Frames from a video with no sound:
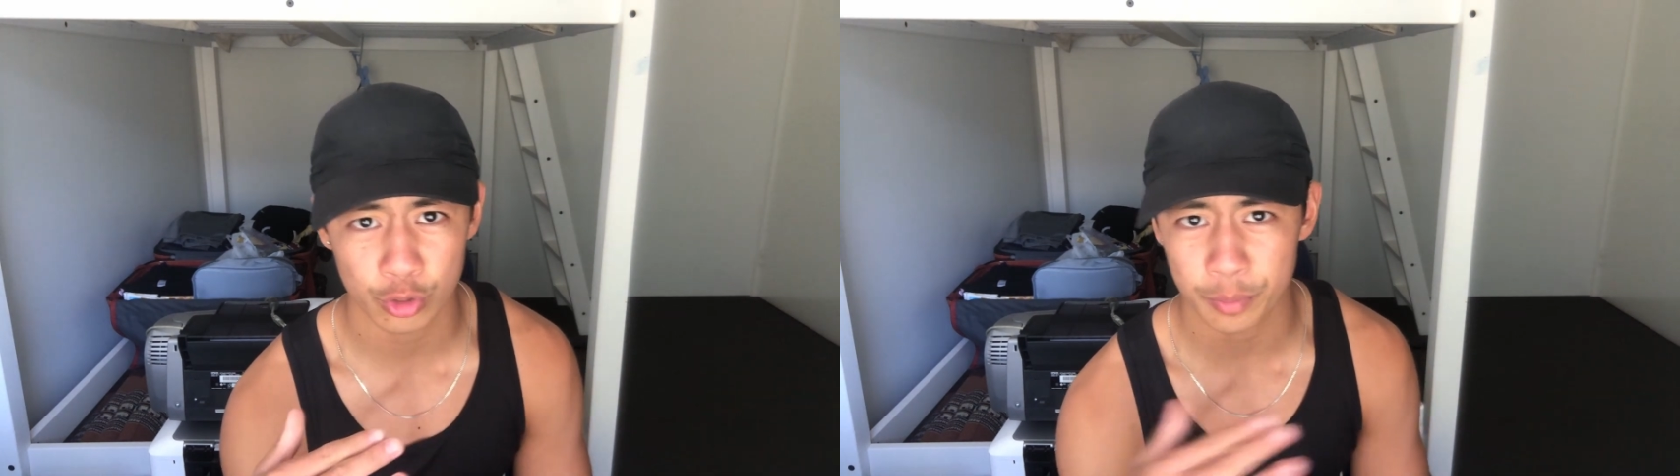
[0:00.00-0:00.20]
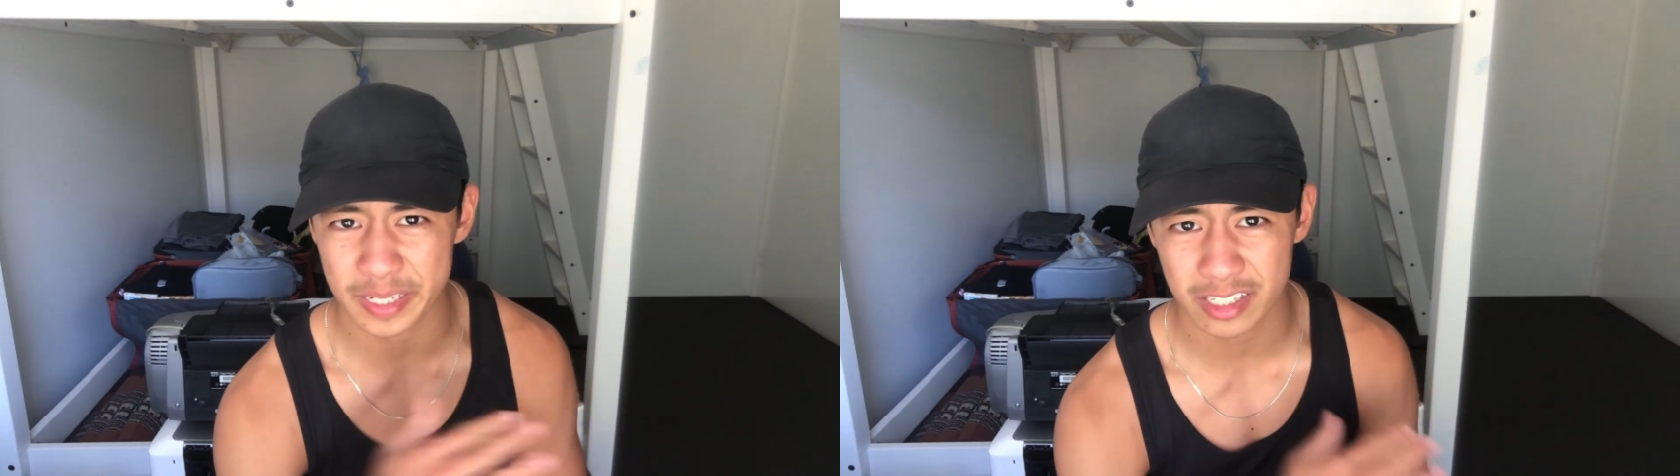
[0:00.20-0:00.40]

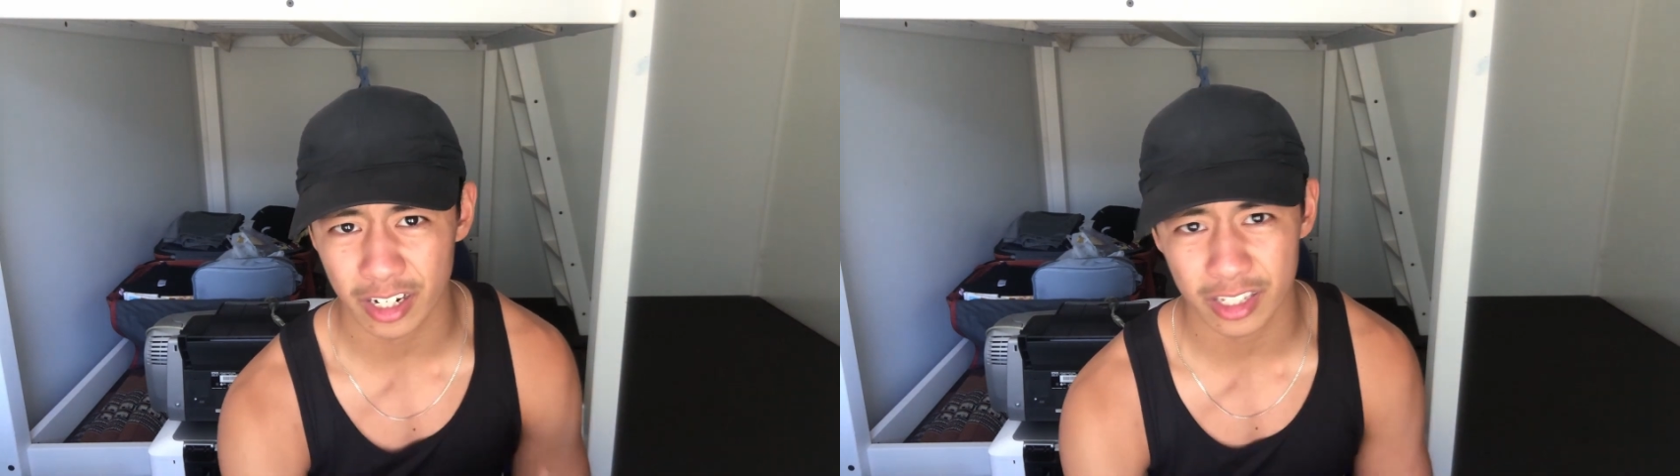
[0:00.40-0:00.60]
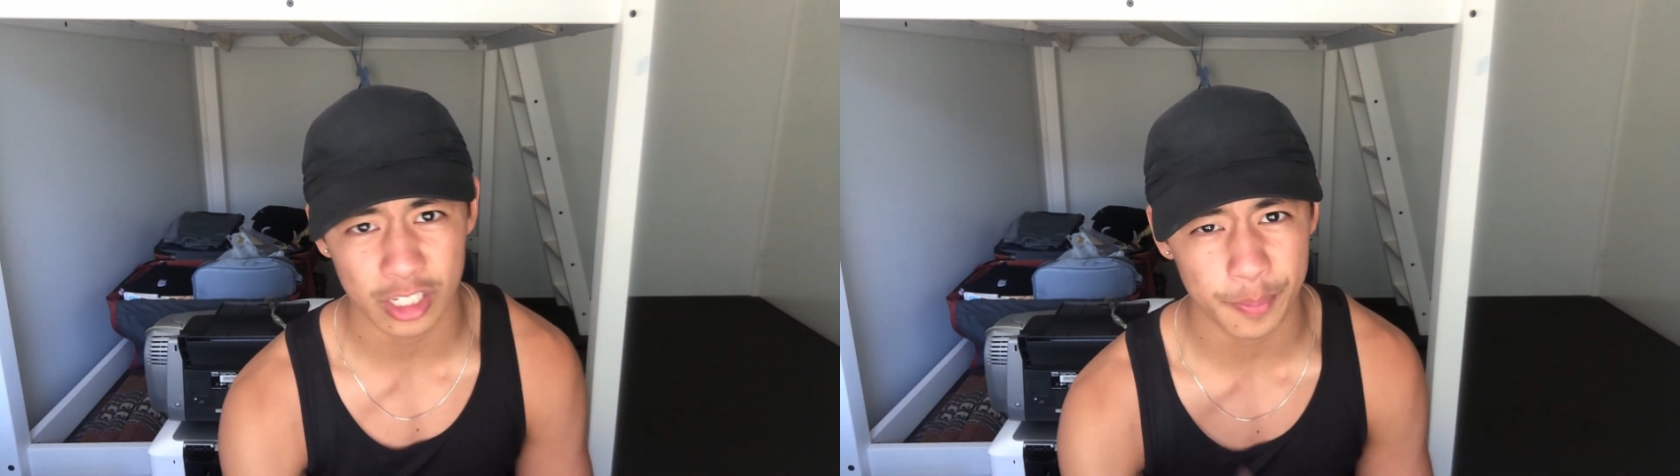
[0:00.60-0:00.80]
to be
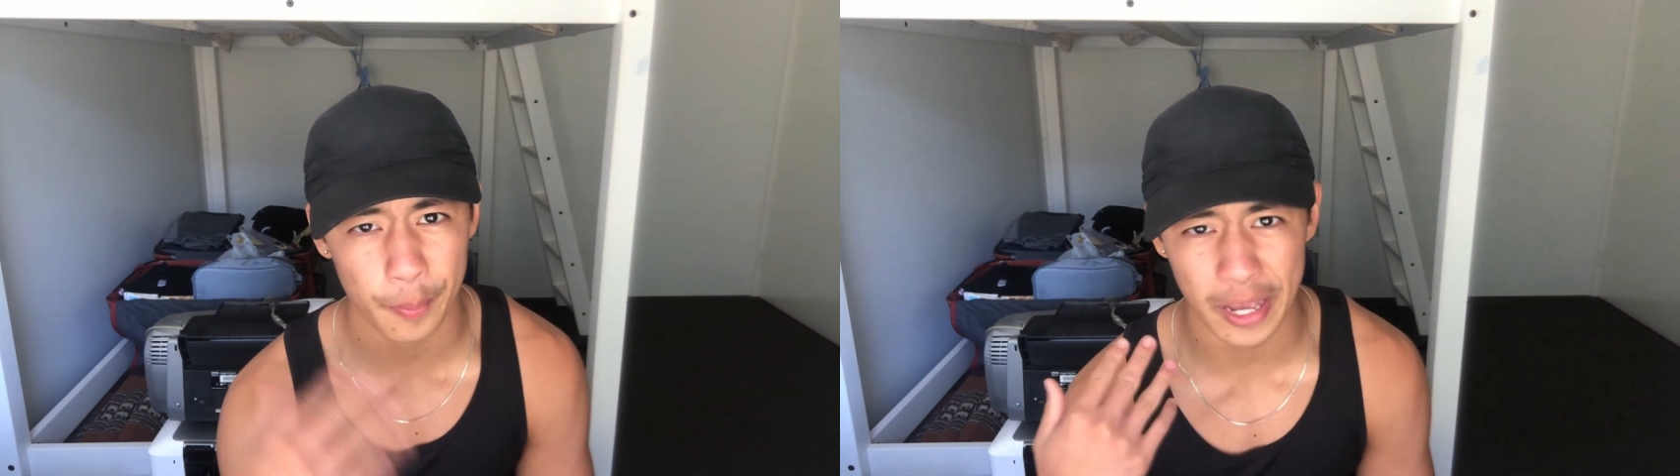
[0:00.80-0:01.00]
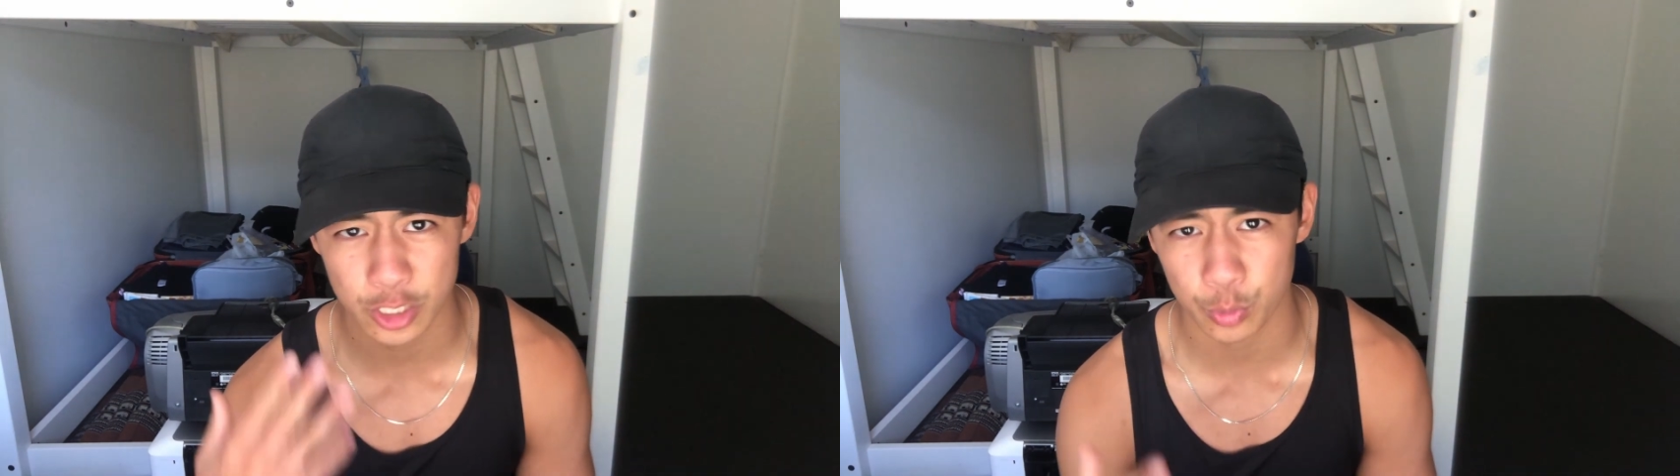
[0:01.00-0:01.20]
stuck in this
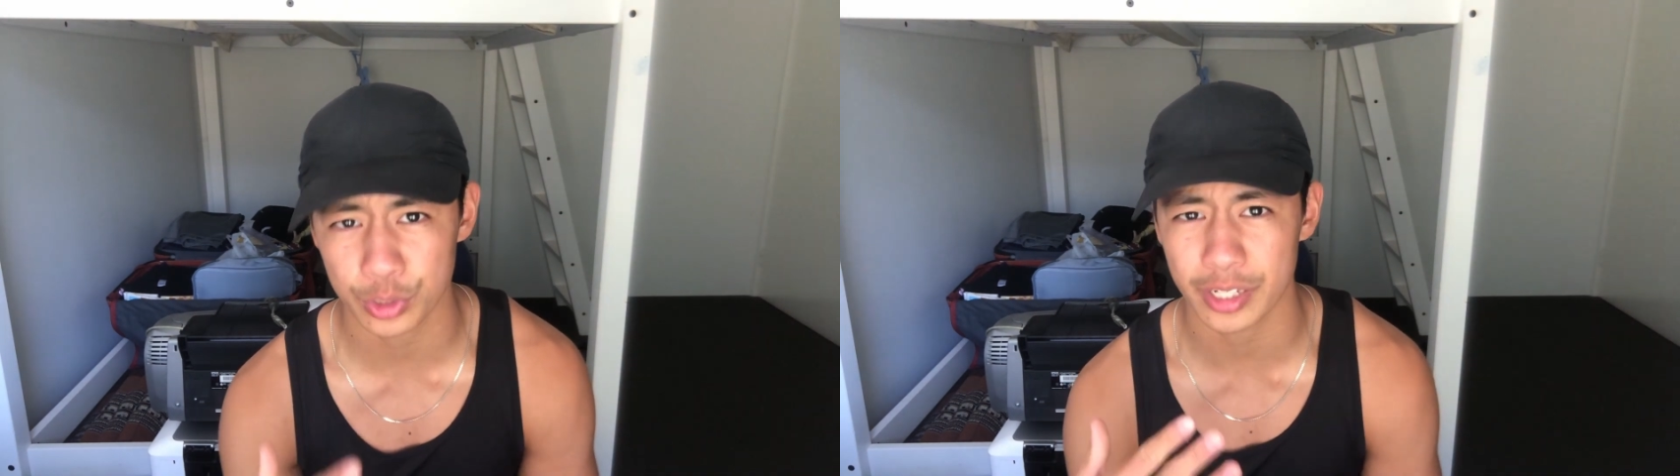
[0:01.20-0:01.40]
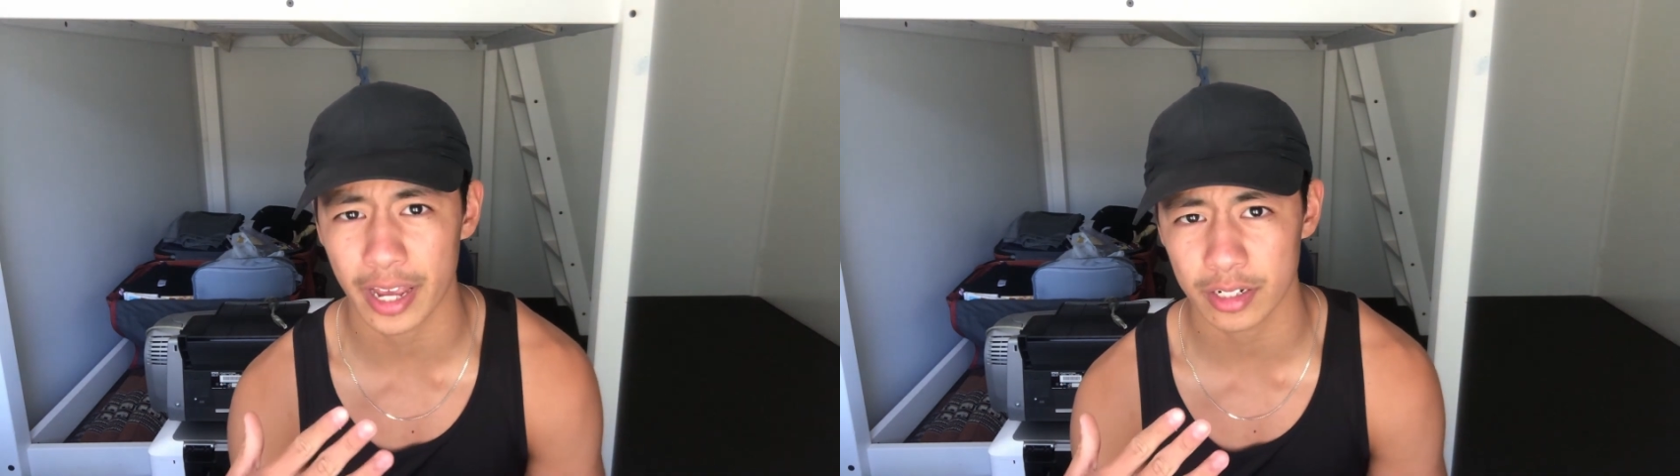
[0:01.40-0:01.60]
perpetual
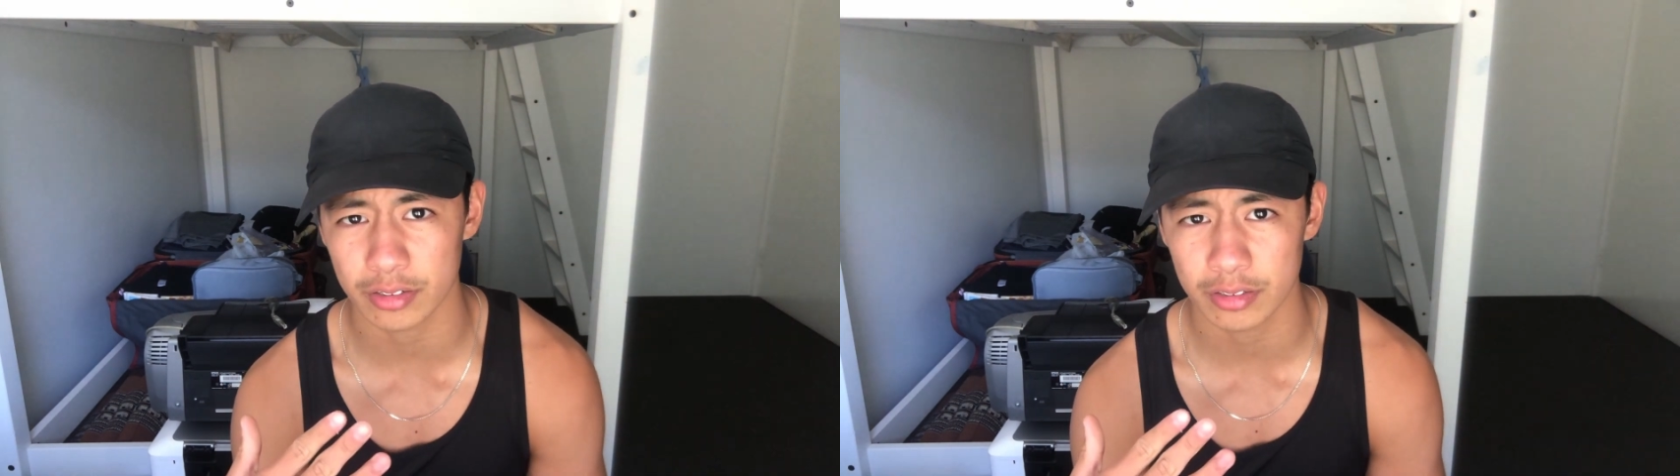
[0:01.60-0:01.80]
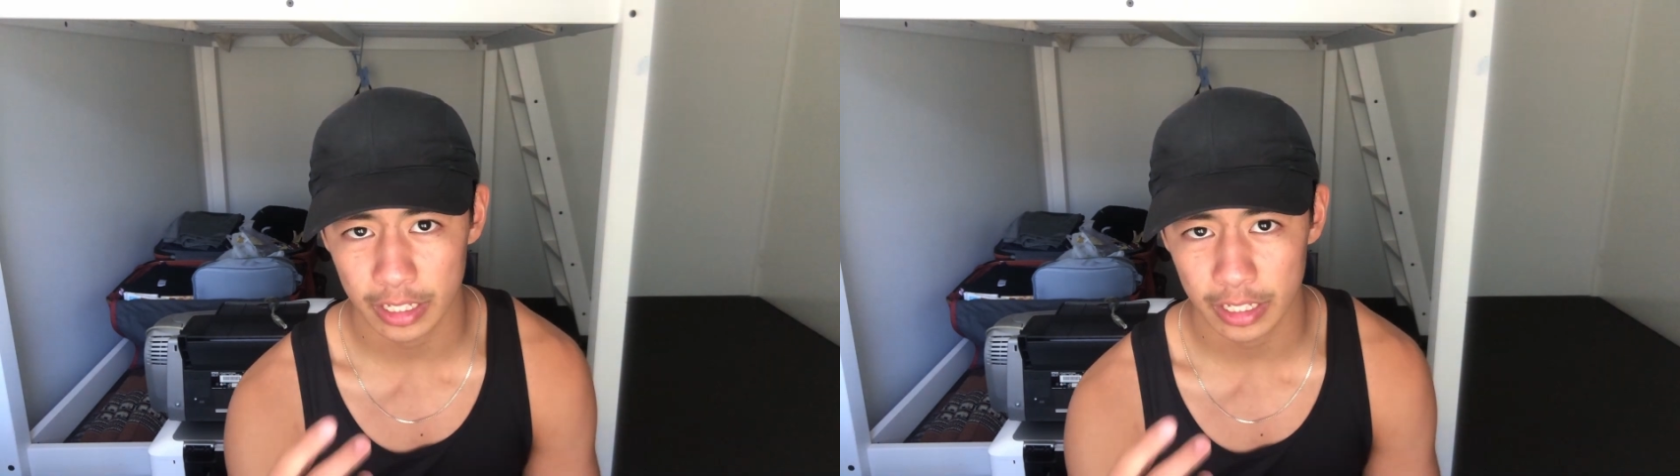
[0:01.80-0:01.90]
cycle.